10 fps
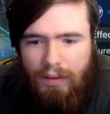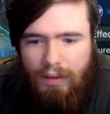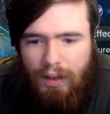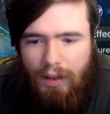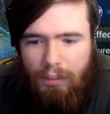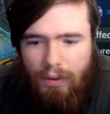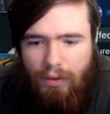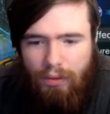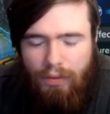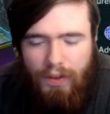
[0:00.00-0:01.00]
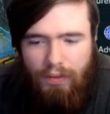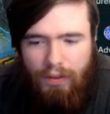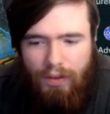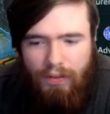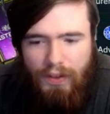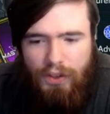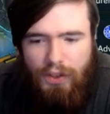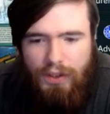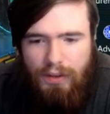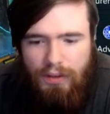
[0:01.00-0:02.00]
Okay, we're gonna go Fateful
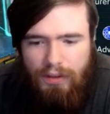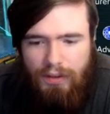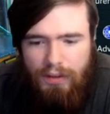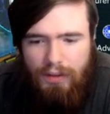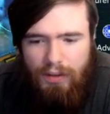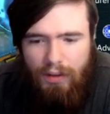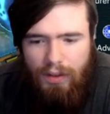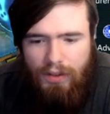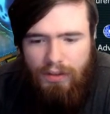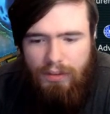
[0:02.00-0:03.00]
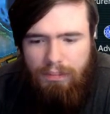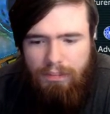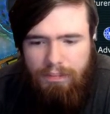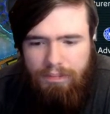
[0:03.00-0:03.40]
Adventure. Awesome.